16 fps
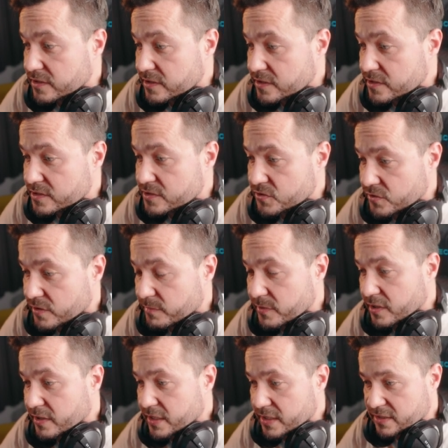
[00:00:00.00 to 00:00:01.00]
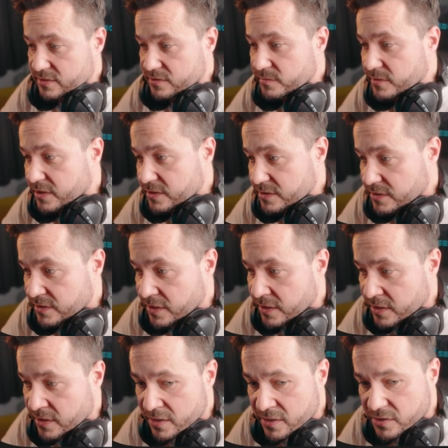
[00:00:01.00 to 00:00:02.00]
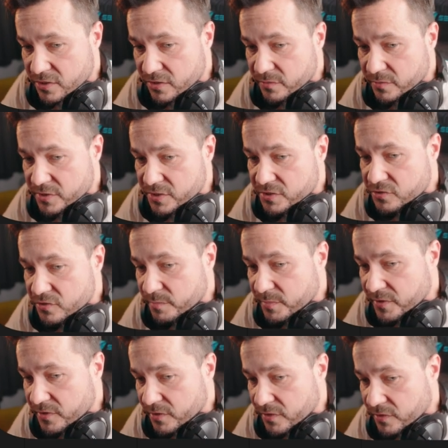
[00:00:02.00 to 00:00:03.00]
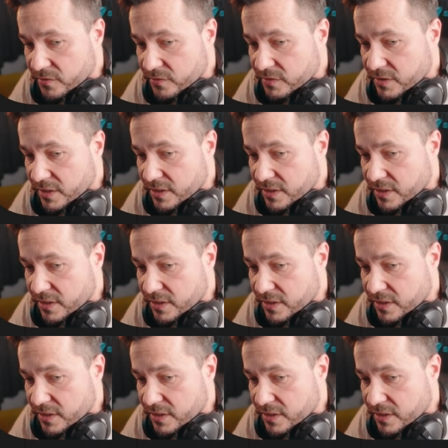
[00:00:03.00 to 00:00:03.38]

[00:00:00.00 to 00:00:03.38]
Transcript: is to apply a custom LUT. So we just drop it onto the